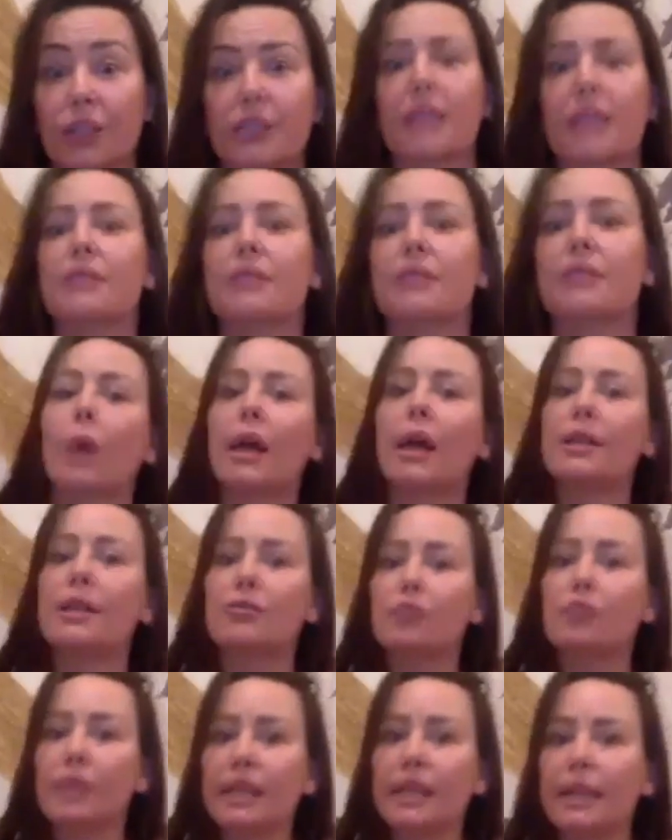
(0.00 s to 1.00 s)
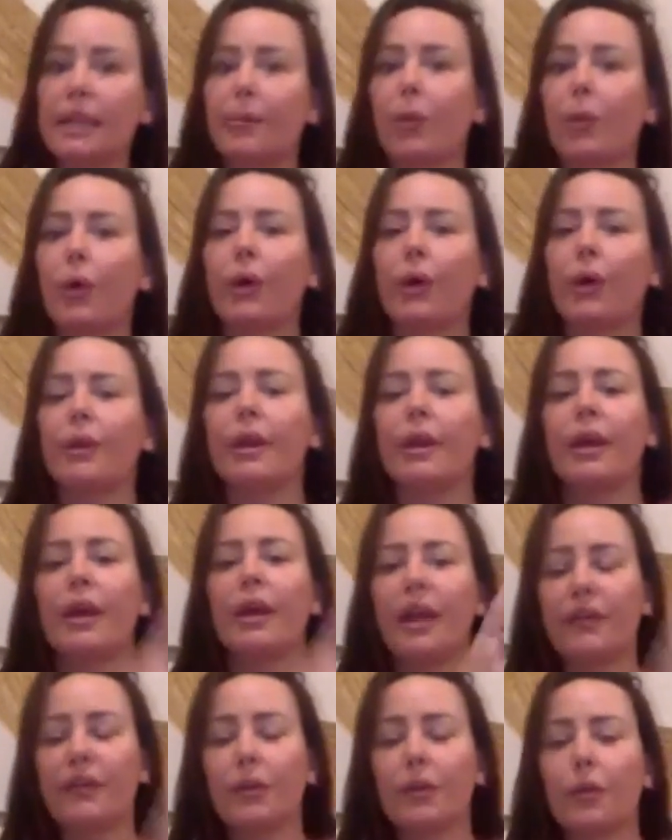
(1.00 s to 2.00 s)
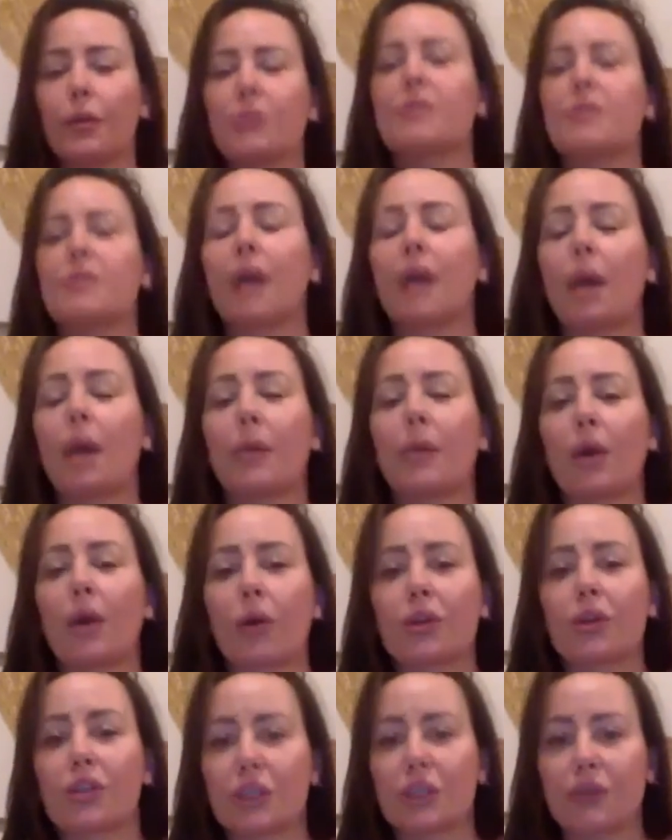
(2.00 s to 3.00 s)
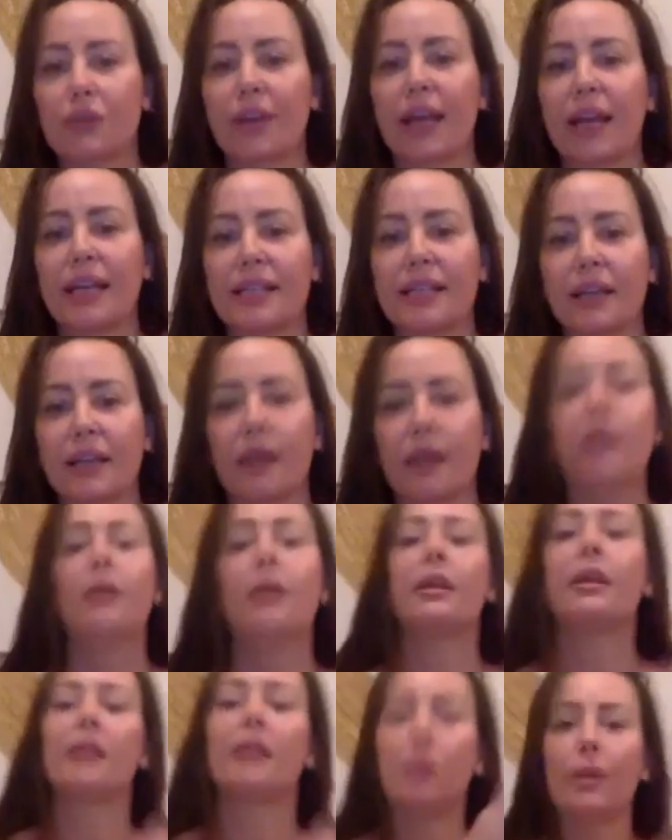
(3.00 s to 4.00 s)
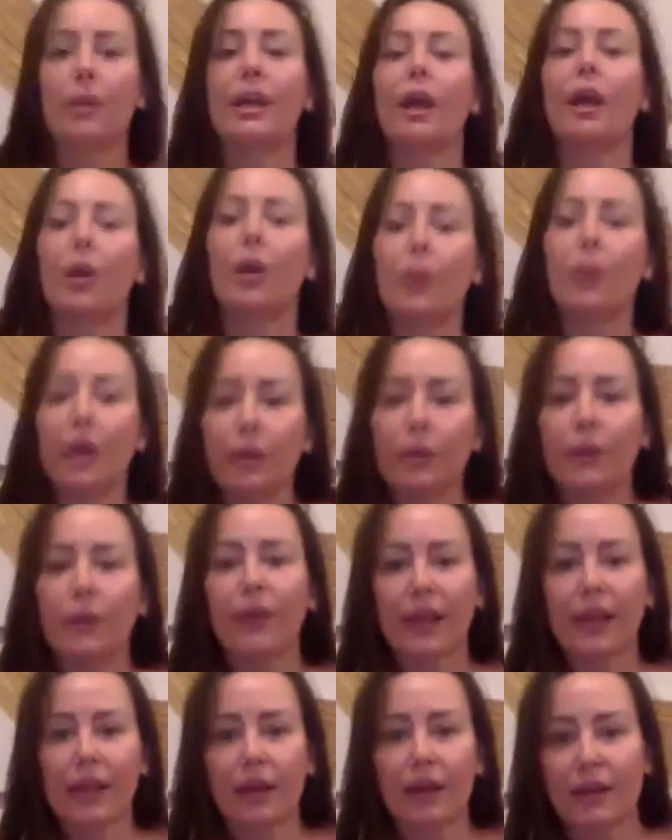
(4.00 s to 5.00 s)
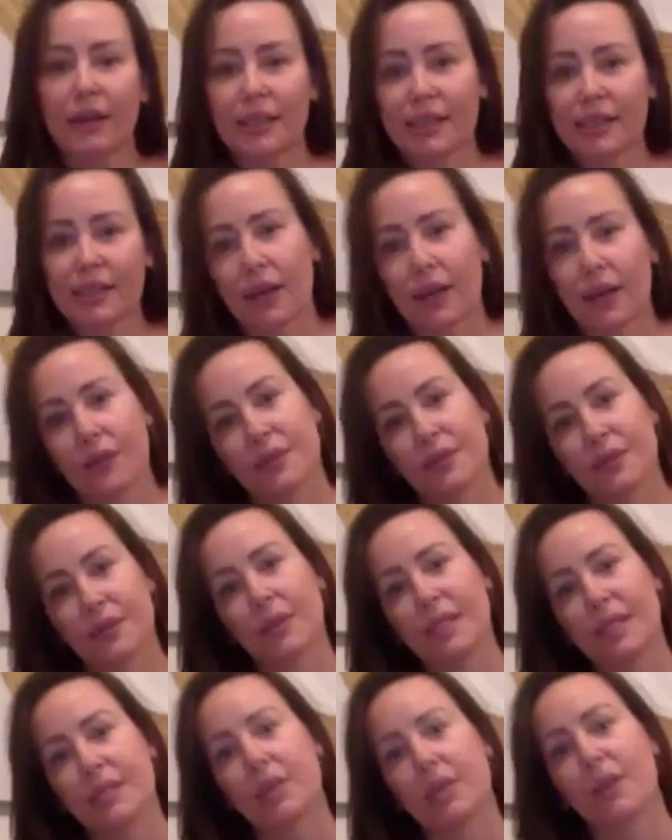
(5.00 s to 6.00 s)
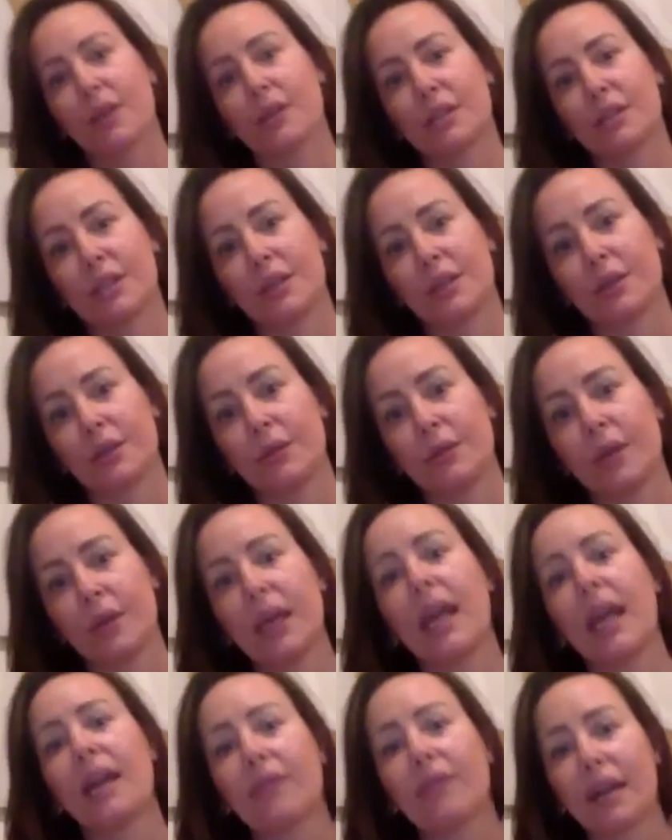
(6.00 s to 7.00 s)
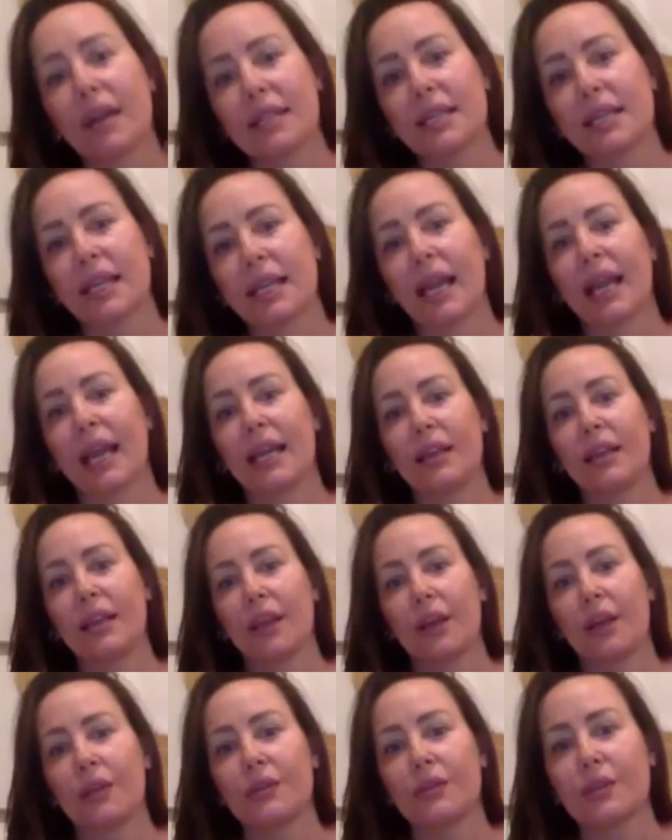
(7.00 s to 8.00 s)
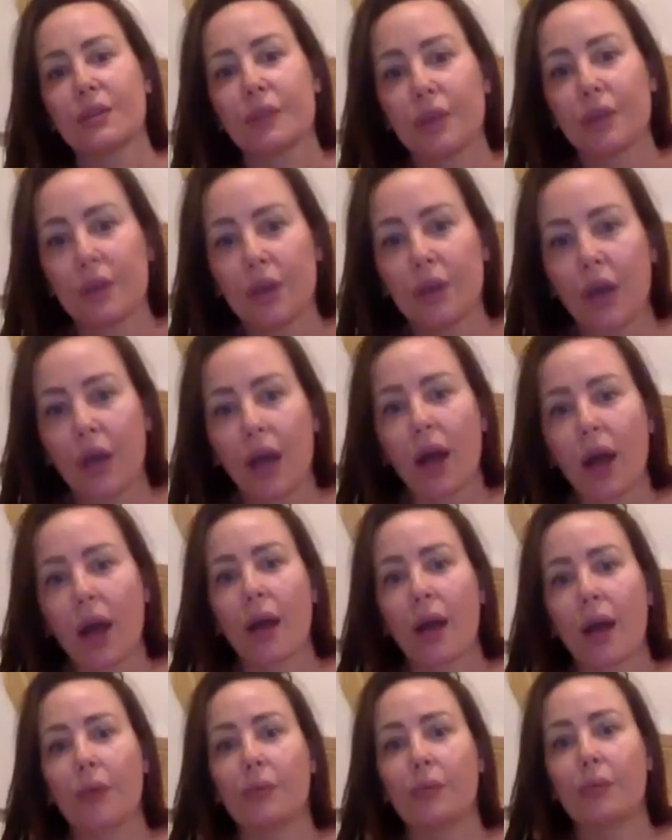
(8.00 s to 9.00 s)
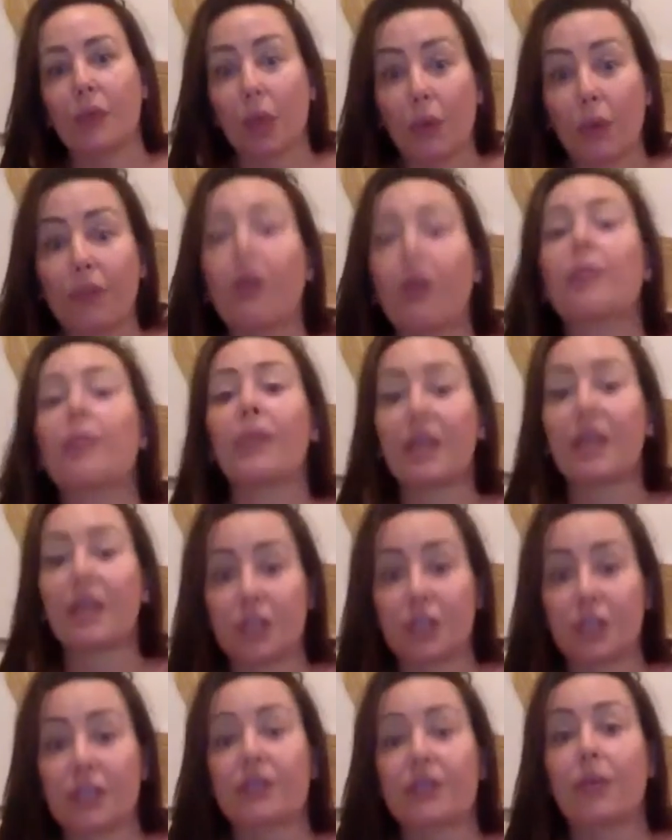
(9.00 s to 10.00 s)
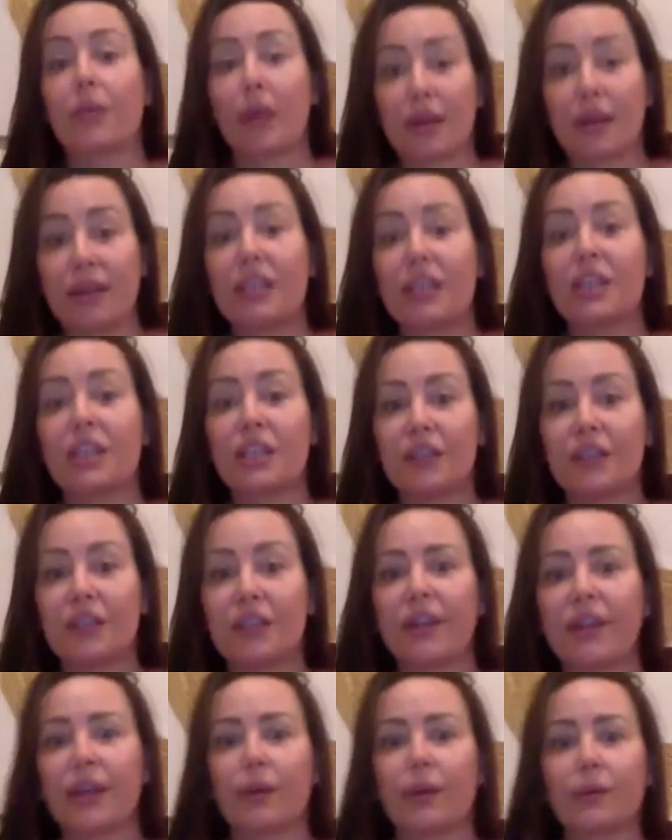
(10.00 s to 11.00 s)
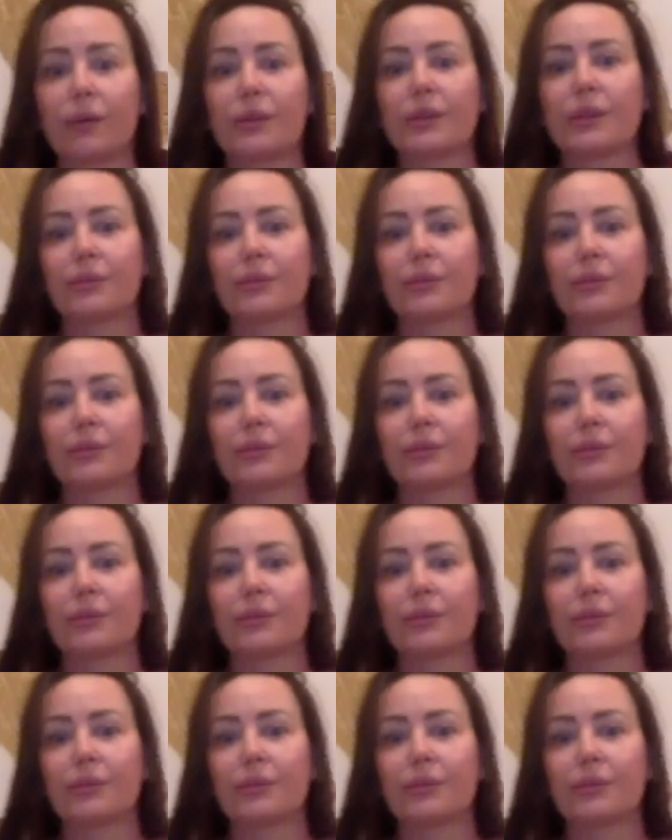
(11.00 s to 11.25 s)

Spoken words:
So that's why it's really important, if you want to become a conscious creator, that we go in with our younger selves and we start to eradicate those lower vibrations from our energy field.